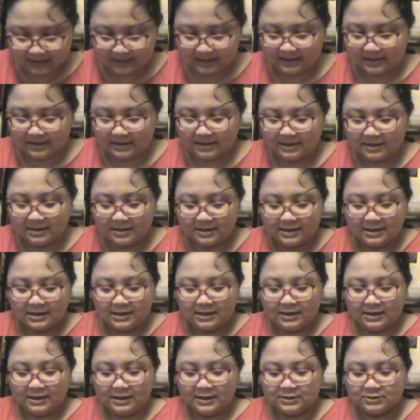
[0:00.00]
the
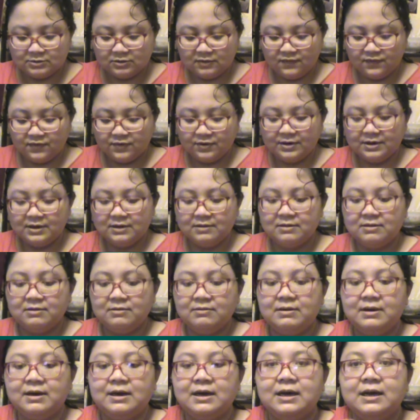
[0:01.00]
intro for it, so
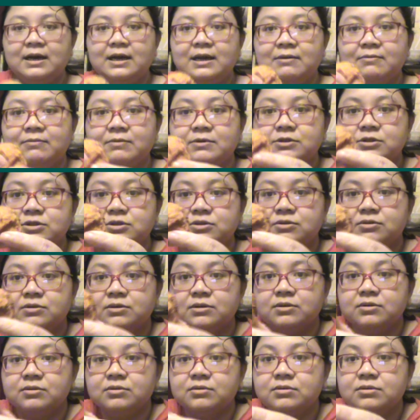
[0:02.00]
I will show
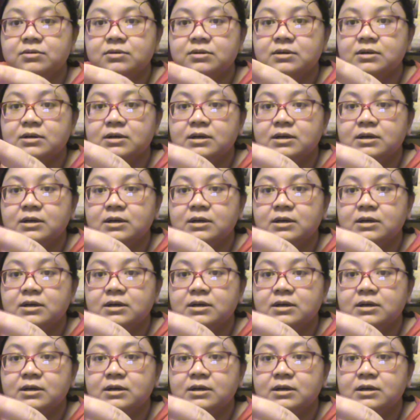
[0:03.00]
you.